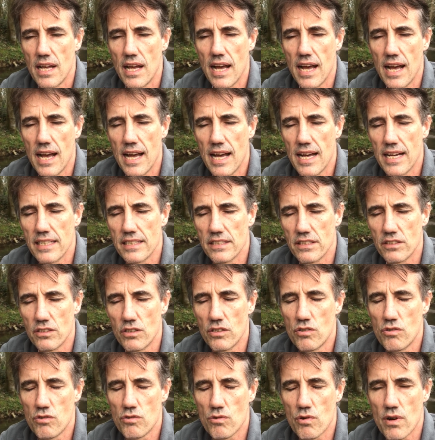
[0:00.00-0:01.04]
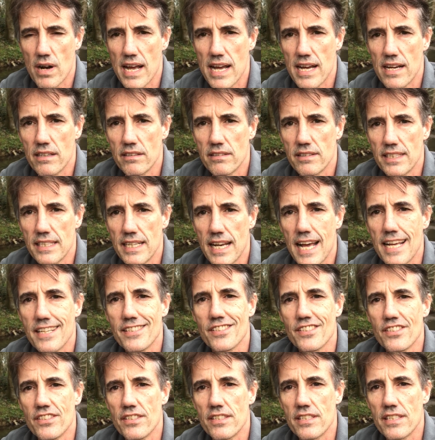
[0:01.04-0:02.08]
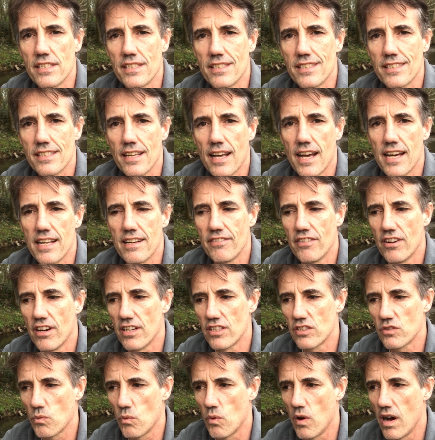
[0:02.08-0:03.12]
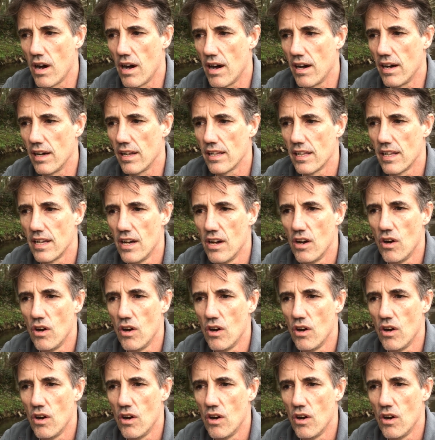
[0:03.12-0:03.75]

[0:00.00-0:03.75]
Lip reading: and grounded essence inside of us, while